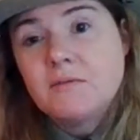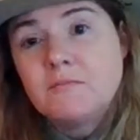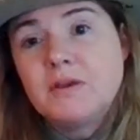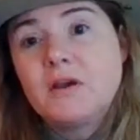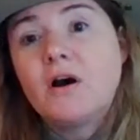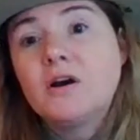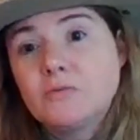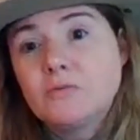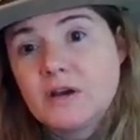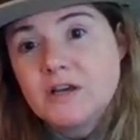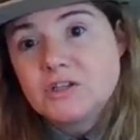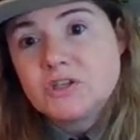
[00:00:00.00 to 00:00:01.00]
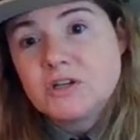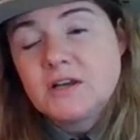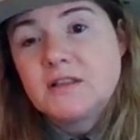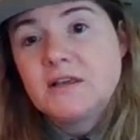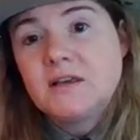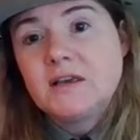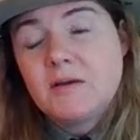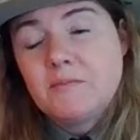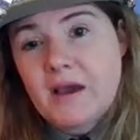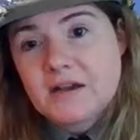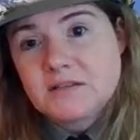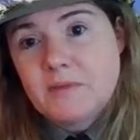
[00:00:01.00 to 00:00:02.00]
beyond which the
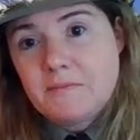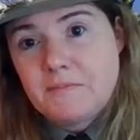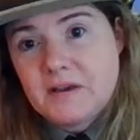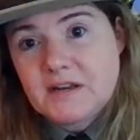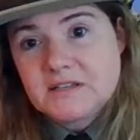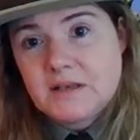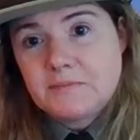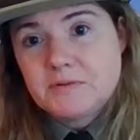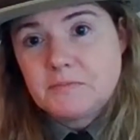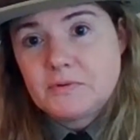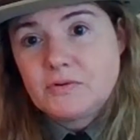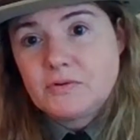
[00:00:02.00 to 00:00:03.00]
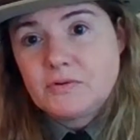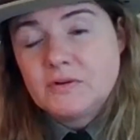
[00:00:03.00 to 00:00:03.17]
impacts might be unacceptable.